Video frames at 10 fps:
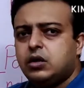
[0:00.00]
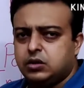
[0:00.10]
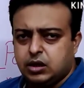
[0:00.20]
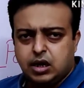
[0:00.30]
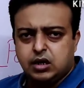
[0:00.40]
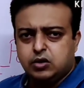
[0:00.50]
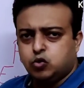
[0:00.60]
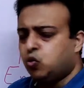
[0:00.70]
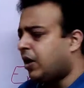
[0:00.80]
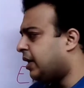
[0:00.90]
There are
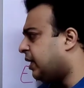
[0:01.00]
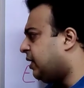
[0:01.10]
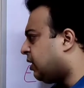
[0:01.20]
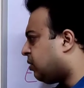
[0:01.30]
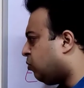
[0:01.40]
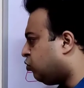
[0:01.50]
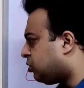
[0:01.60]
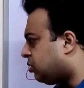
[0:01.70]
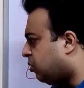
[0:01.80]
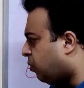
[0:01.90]
two candidate
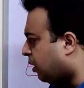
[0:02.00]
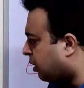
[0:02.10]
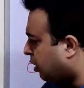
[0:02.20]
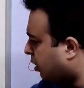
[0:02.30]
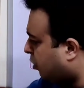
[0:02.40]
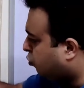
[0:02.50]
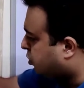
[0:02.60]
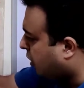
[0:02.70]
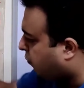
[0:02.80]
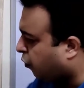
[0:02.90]
moves. One,
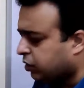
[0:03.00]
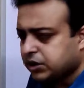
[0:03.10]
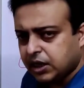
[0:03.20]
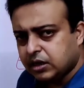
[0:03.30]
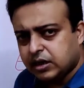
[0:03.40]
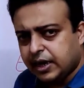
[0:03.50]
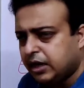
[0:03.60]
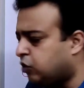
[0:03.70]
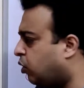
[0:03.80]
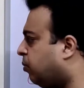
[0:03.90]
qc4 check,
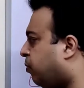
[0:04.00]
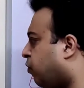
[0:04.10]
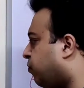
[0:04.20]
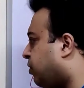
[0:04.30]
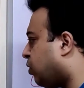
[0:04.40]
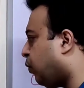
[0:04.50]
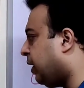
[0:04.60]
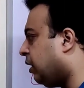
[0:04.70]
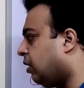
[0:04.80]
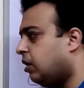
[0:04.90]
trying to improve the
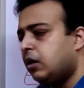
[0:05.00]
queen.